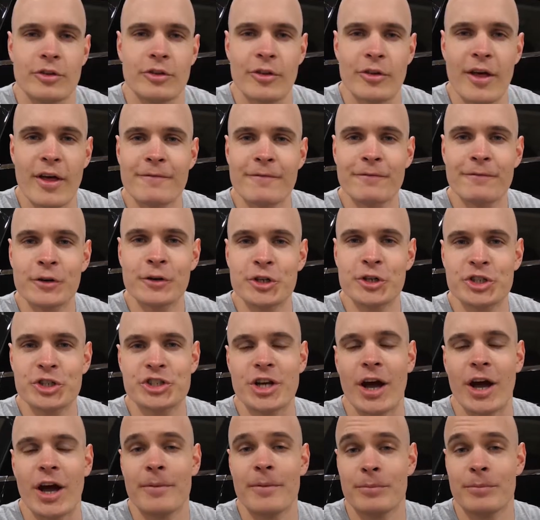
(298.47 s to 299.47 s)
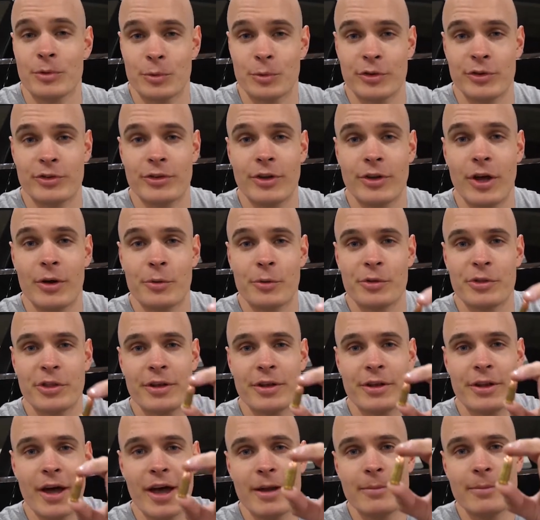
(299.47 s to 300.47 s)
that first shot was done with a
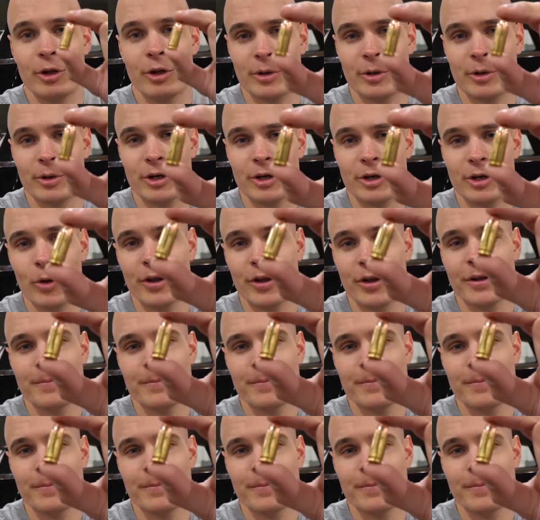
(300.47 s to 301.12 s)
9mm bullet.